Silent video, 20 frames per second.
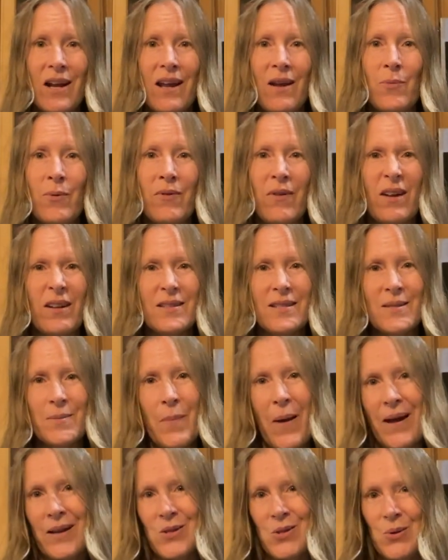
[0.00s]
and we got
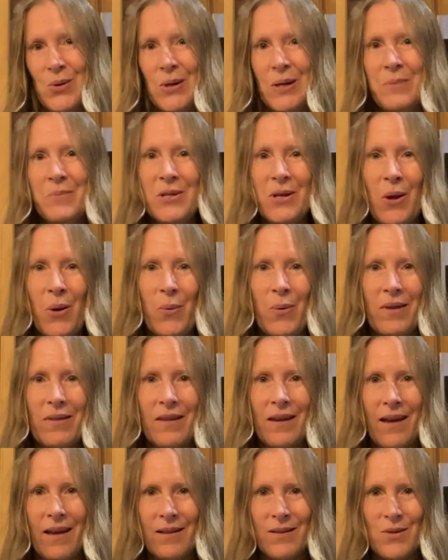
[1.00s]
some ice cream to go with
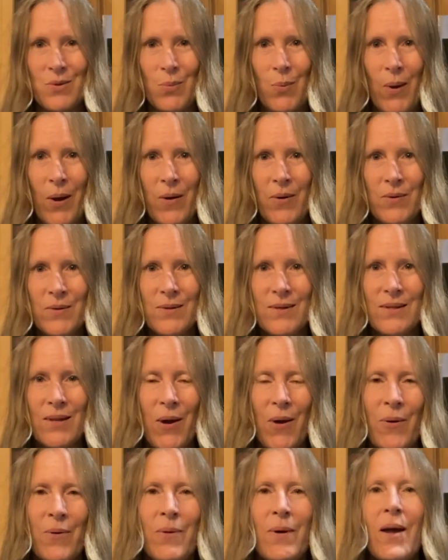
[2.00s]
it as well.
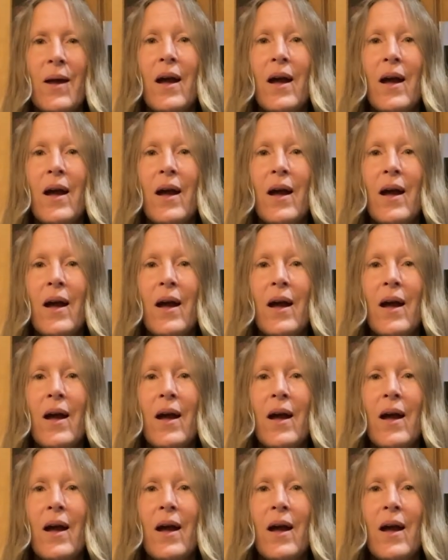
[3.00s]
So